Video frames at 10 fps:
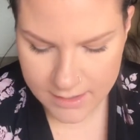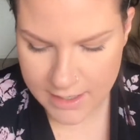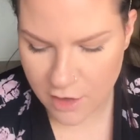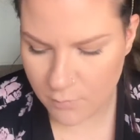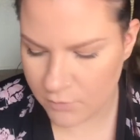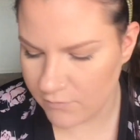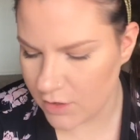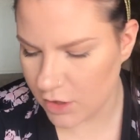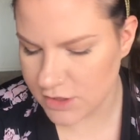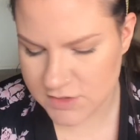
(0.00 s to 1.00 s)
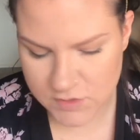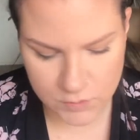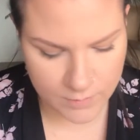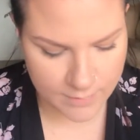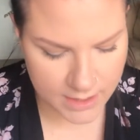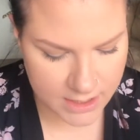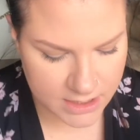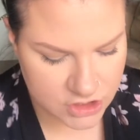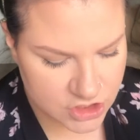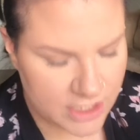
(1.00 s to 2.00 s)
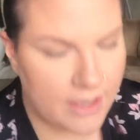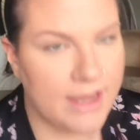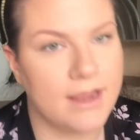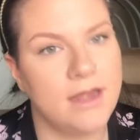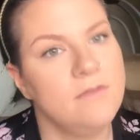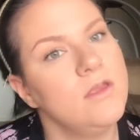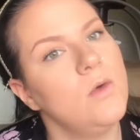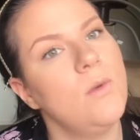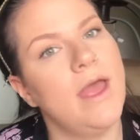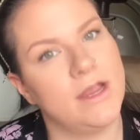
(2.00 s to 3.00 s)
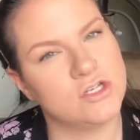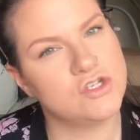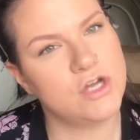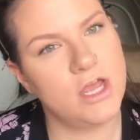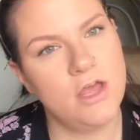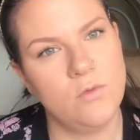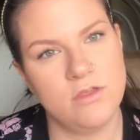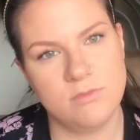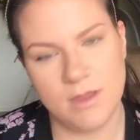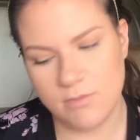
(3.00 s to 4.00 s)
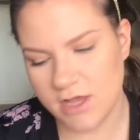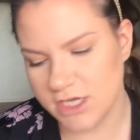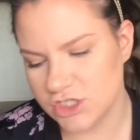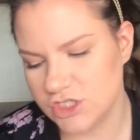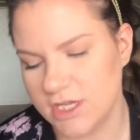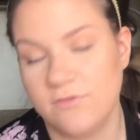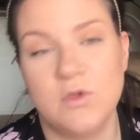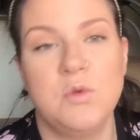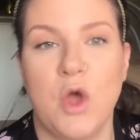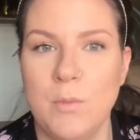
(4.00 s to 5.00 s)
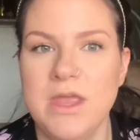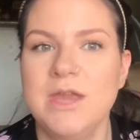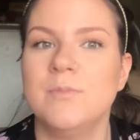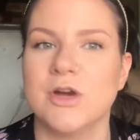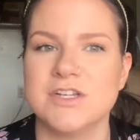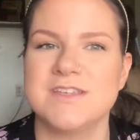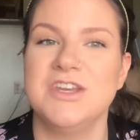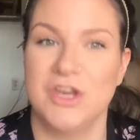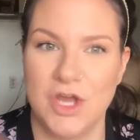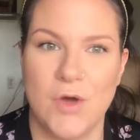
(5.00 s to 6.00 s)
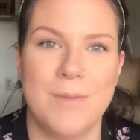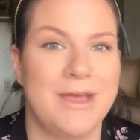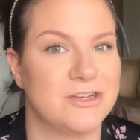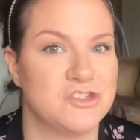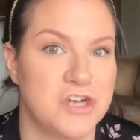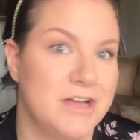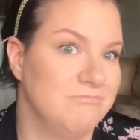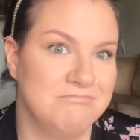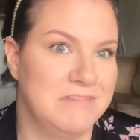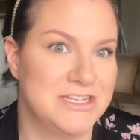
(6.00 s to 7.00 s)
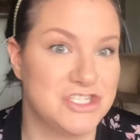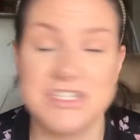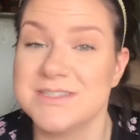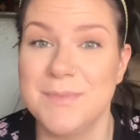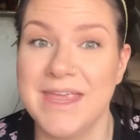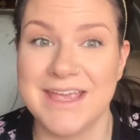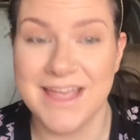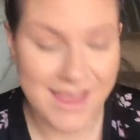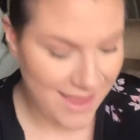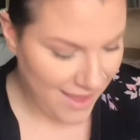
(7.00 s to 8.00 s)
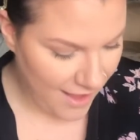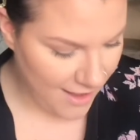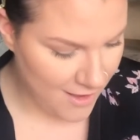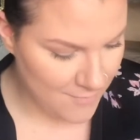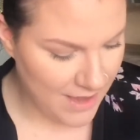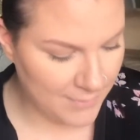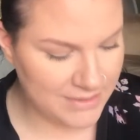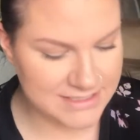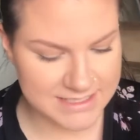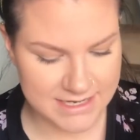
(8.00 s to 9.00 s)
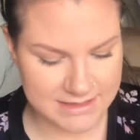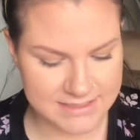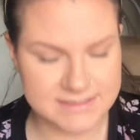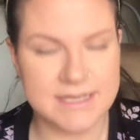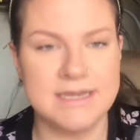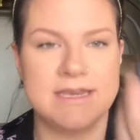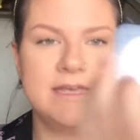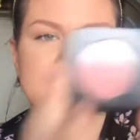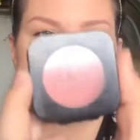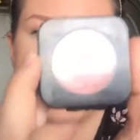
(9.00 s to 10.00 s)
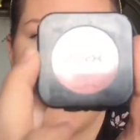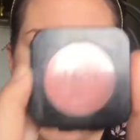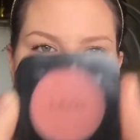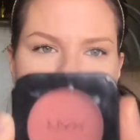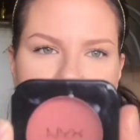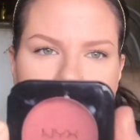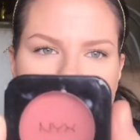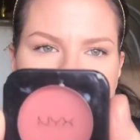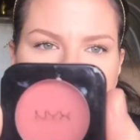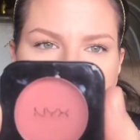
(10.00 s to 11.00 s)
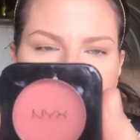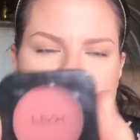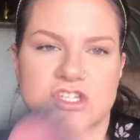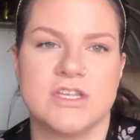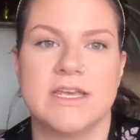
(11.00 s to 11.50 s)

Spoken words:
Now moving on to blush. Now I kind of go extra with my blush. If you know me in person, you know I'm extra. It's just me. I'm gonna take this NYX Amber blush.